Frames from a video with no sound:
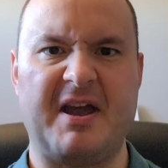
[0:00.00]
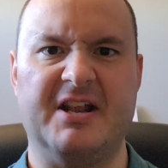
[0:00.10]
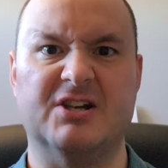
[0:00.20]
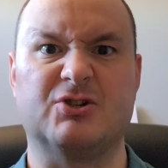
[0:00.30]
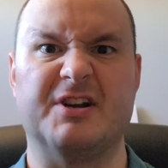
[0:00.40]

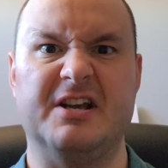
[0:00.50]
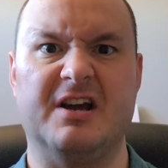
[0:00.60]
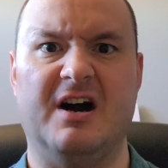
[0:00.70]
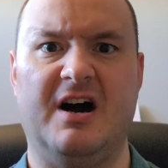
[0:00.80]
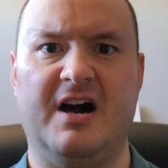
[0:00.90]

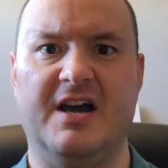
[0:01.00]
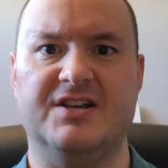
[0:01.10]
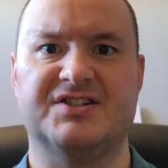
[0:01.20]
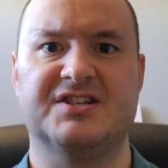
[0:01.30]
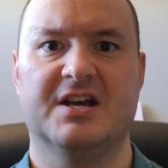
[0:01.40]
penetrating
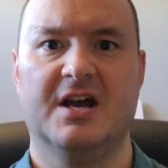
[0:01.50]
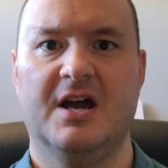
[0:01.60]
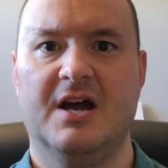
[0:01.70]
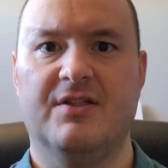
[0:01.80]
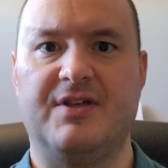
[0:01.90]
eyes
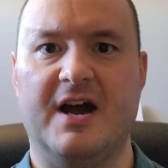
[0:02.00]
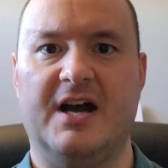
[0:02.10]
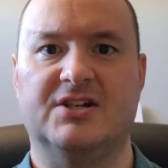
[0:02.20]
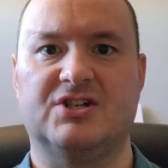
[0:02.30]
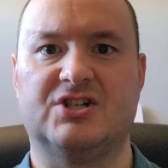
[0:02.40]

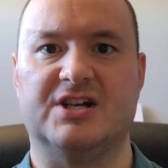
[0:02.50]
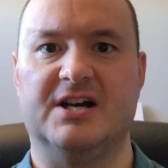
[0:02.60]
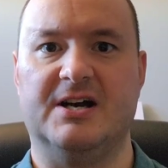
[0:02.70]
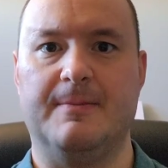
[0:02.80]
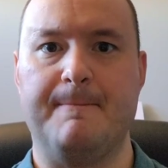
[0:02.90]
that
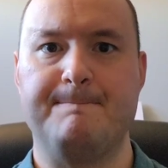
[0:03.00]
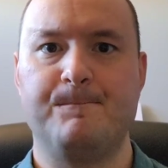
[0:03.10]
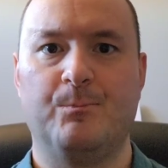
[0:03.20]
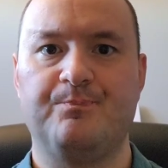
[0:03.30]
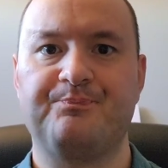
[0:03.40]

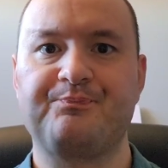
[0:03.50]
um,